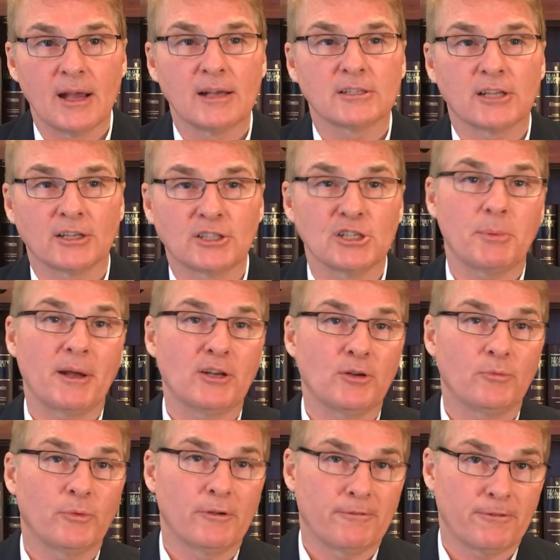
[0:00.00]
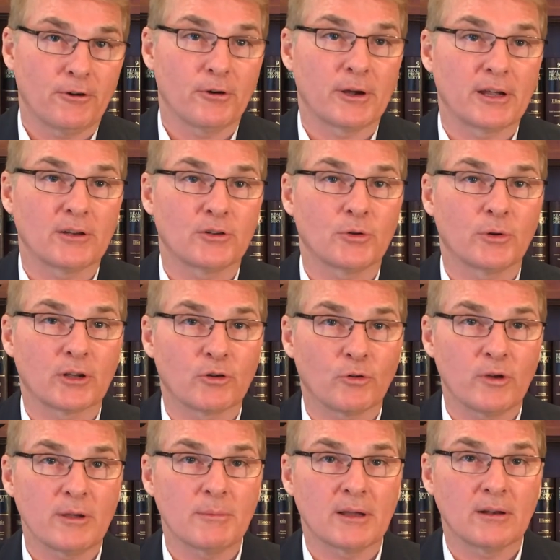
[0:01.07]
such as by referring to an
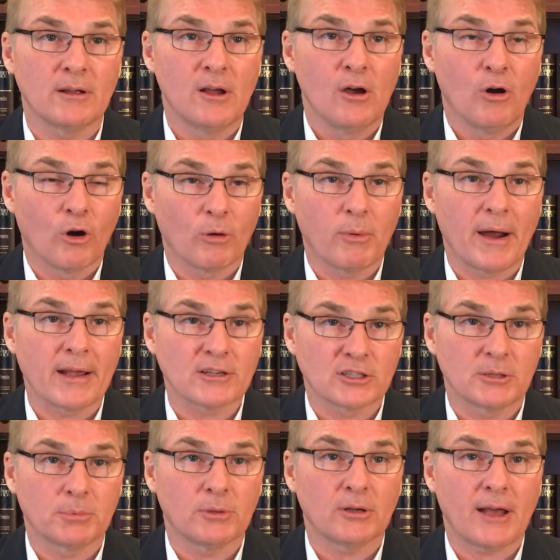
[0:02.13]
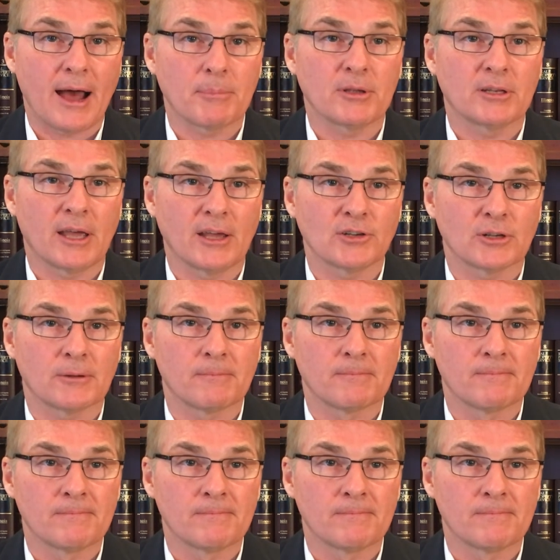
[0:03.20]
agreement or by a simple computation.